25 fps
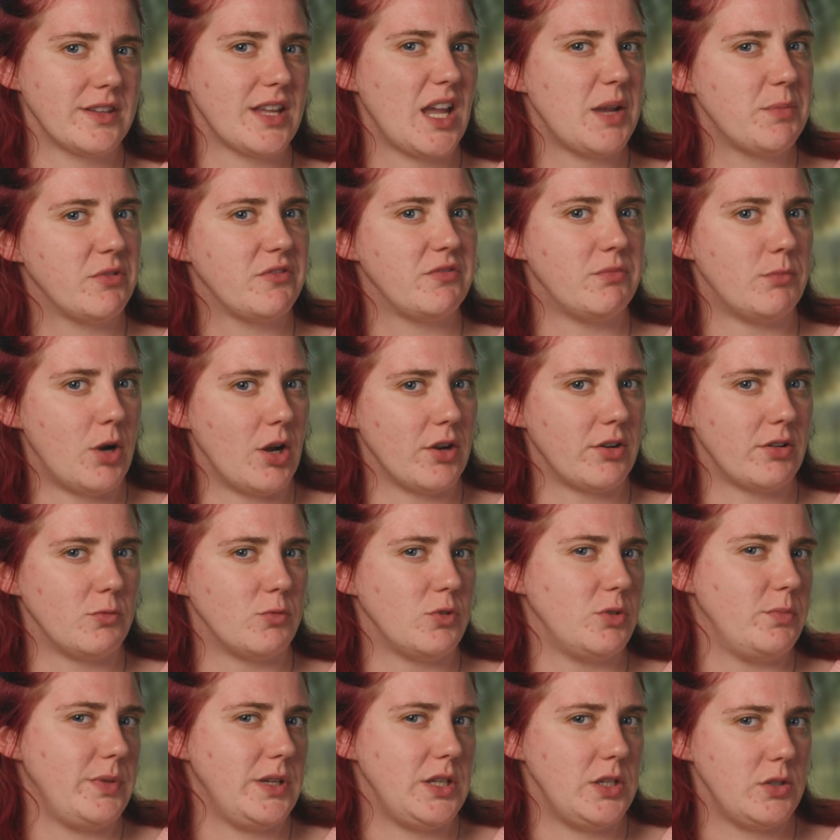type of model
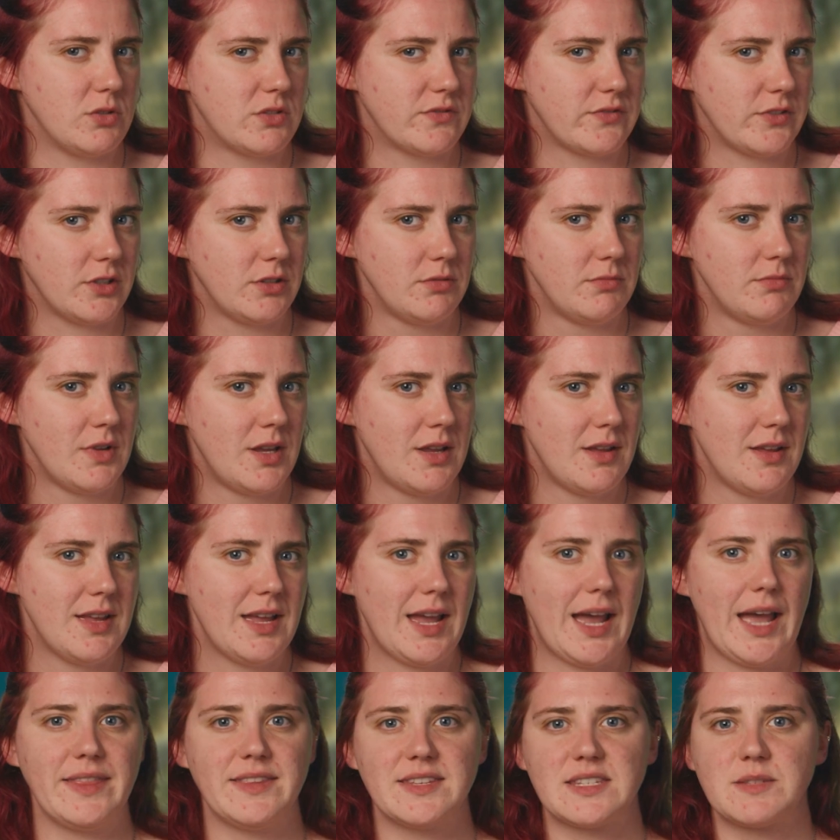would be useful
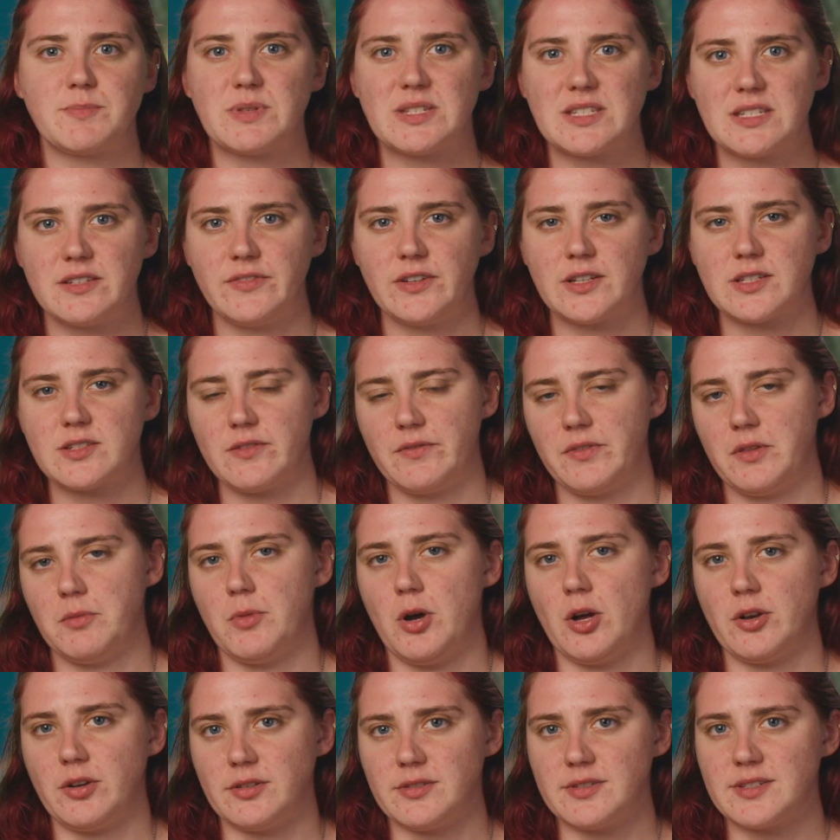and the specifics of the
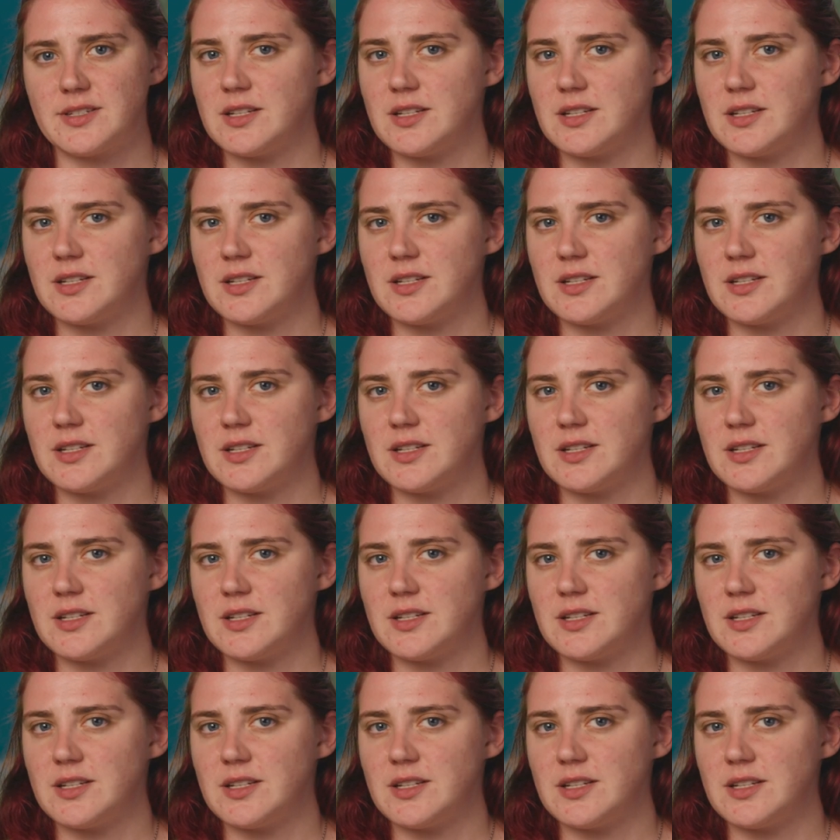model,